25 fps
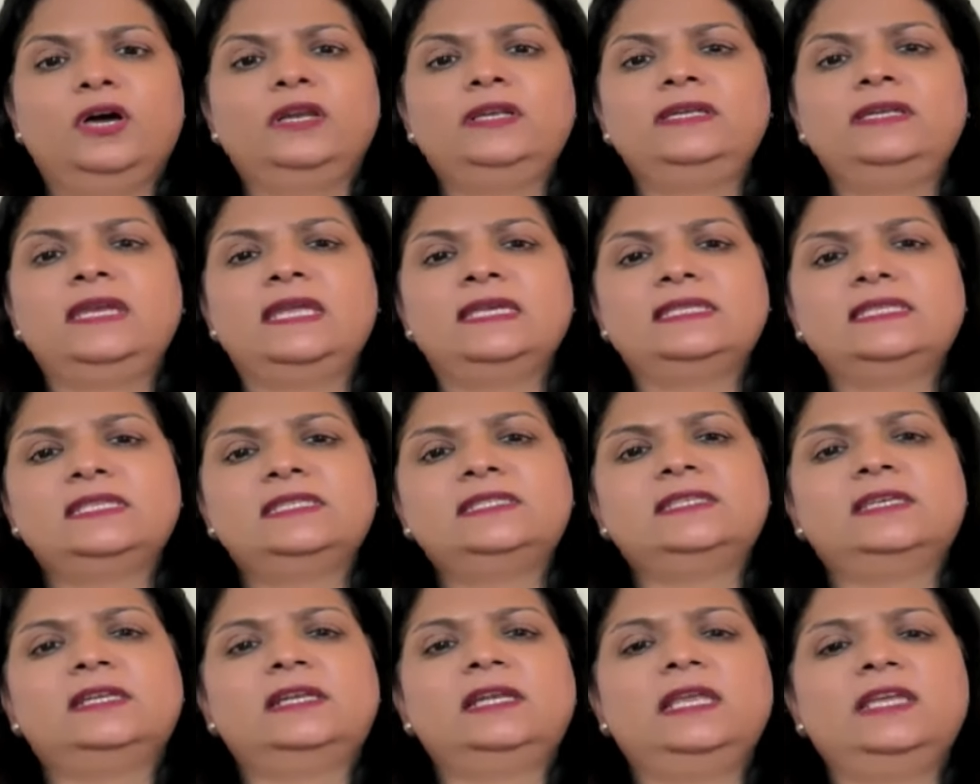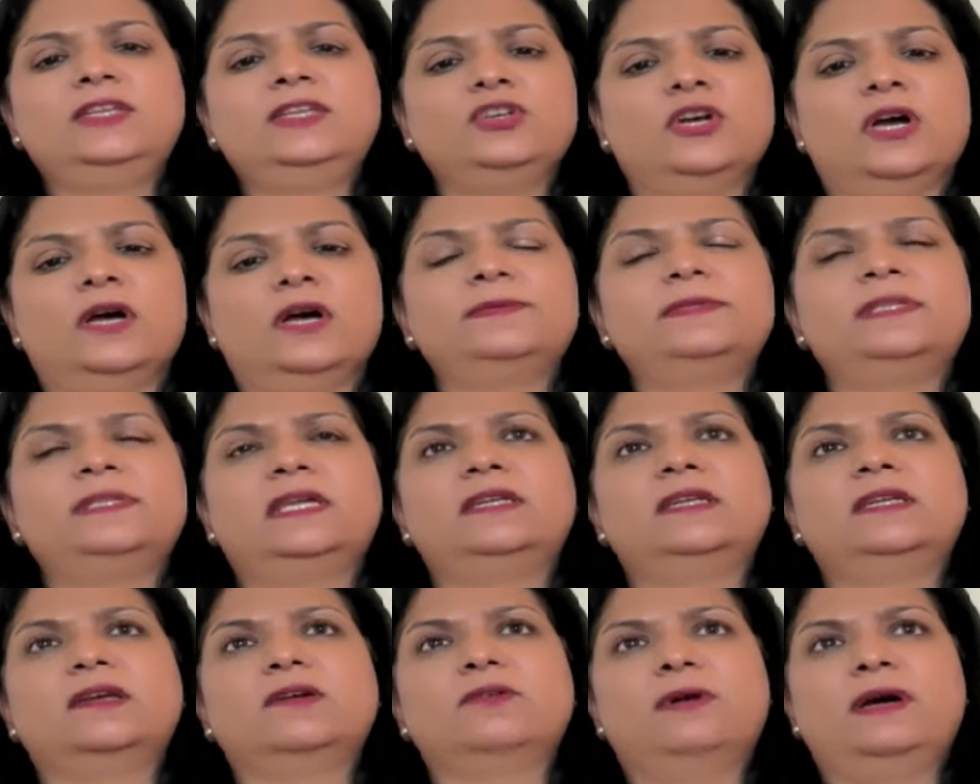necessarily jobs
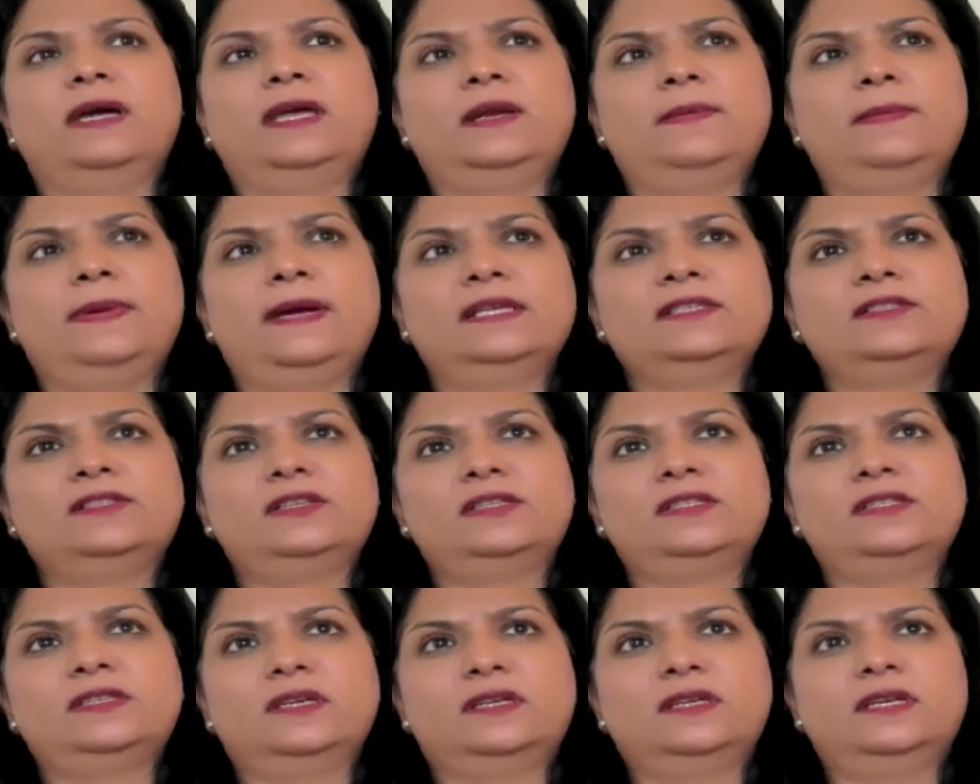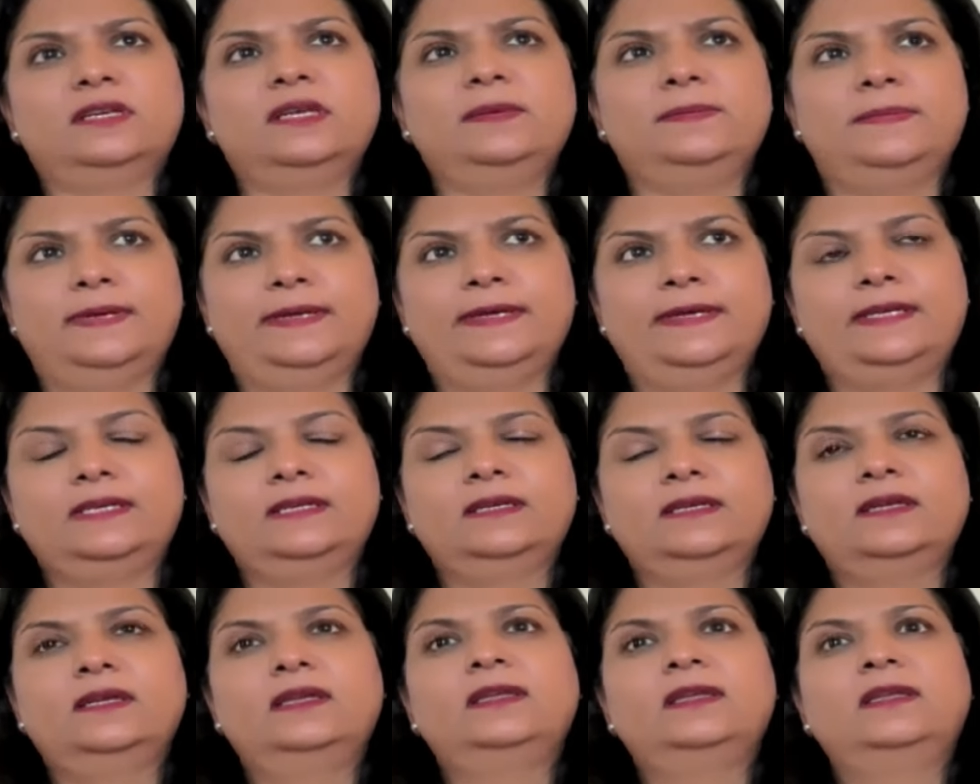that require a bachelor's degree, but
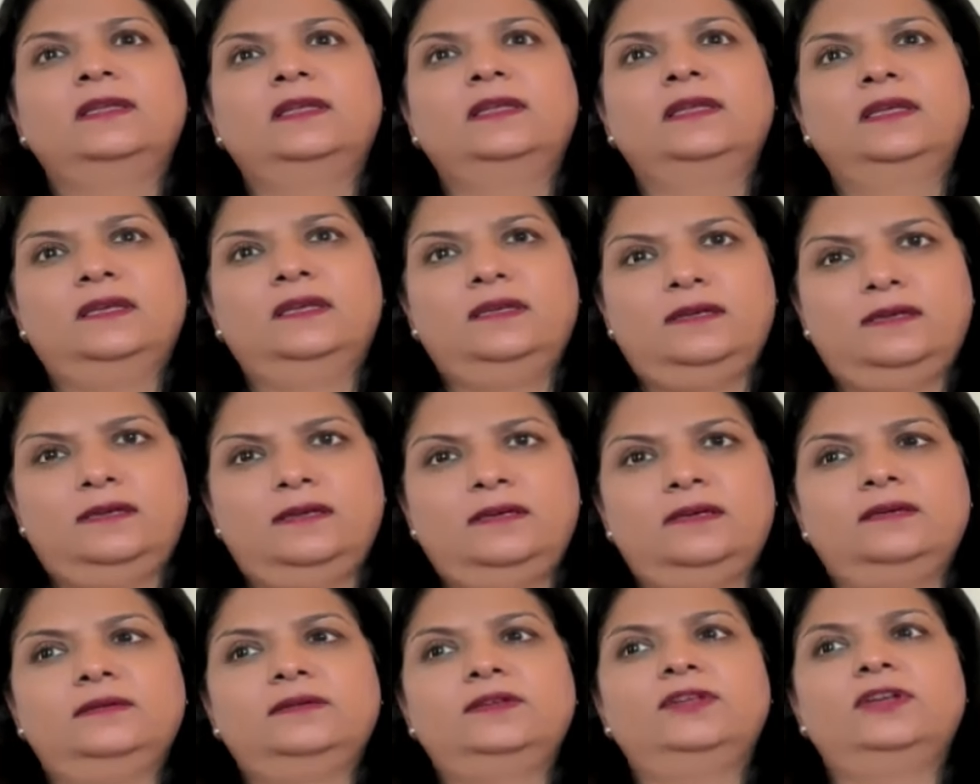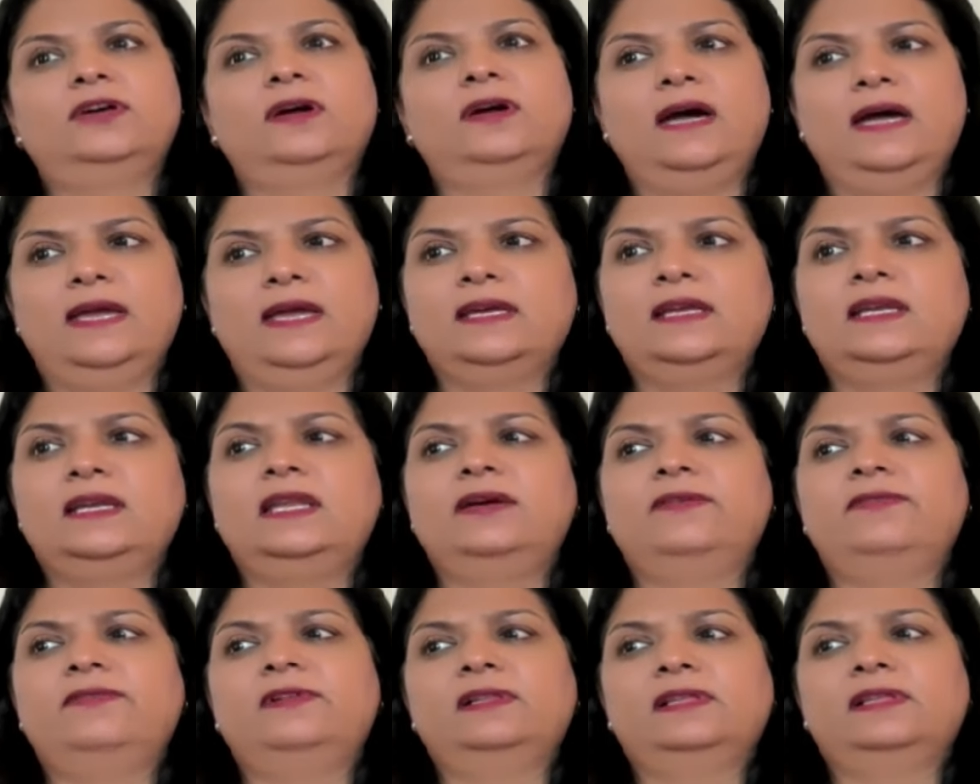higher
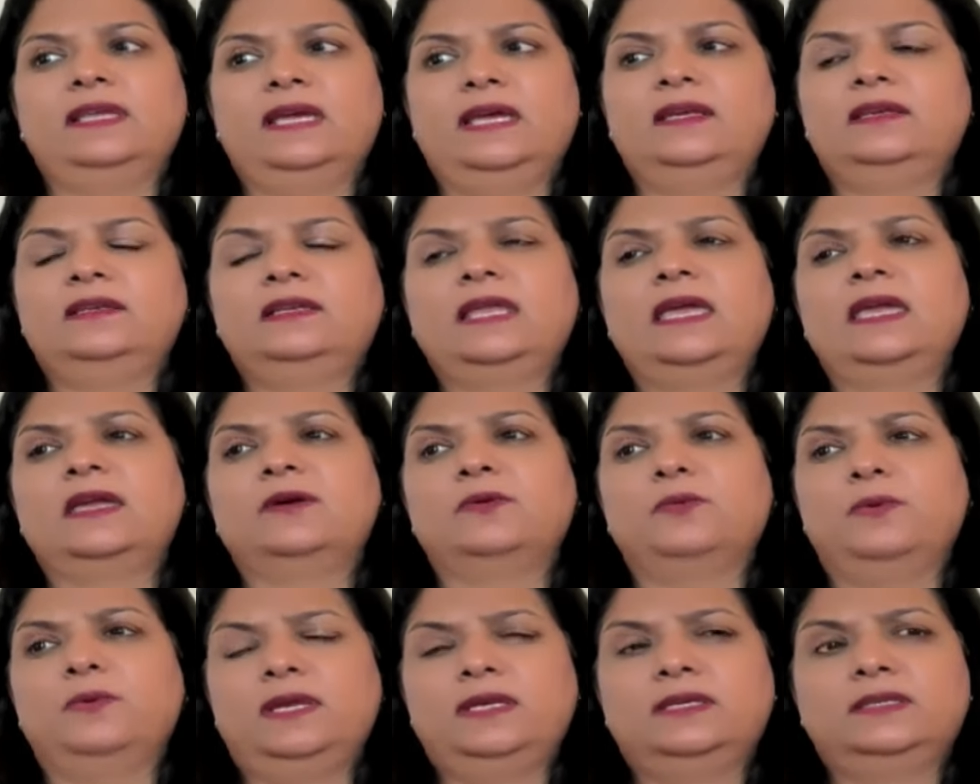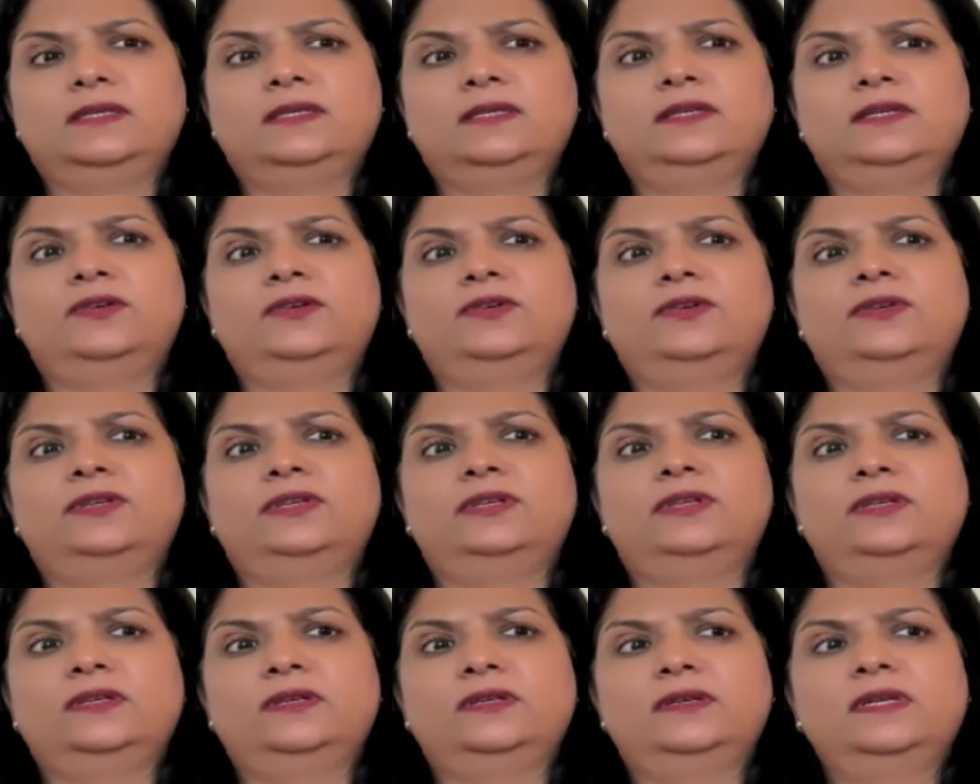level than like a waiter or
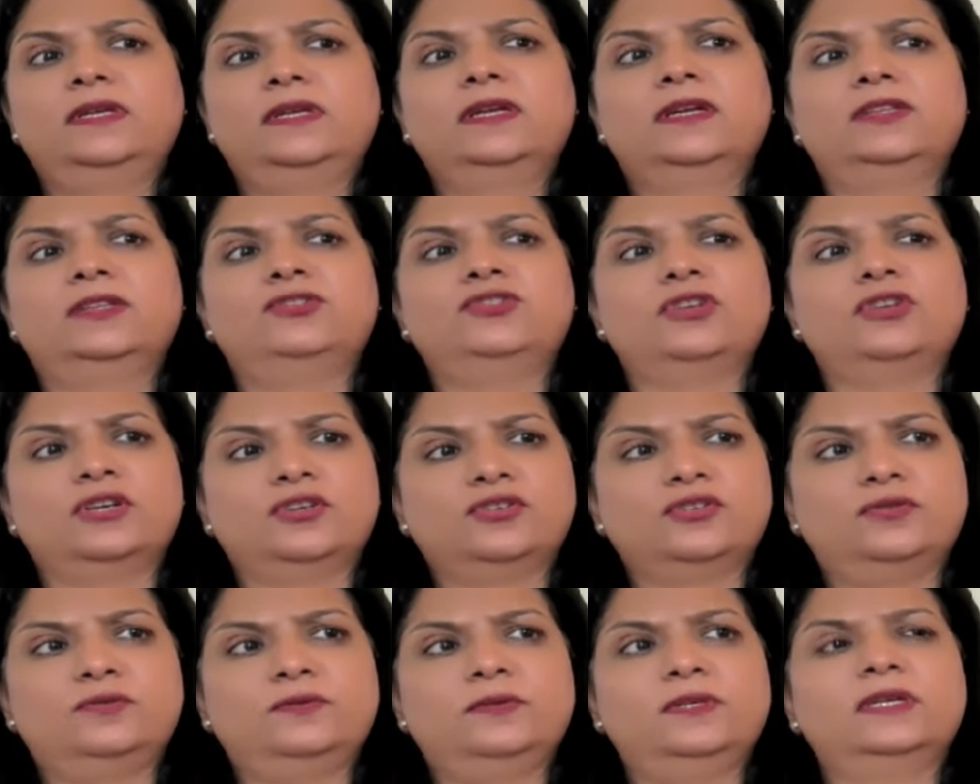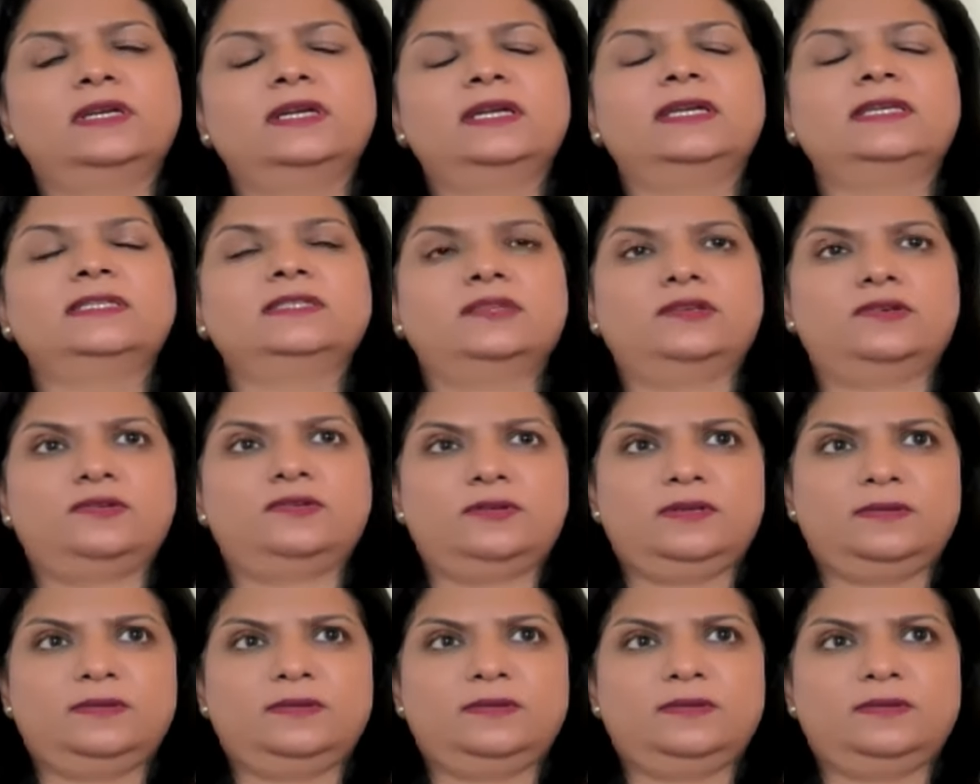a construction worker, etc.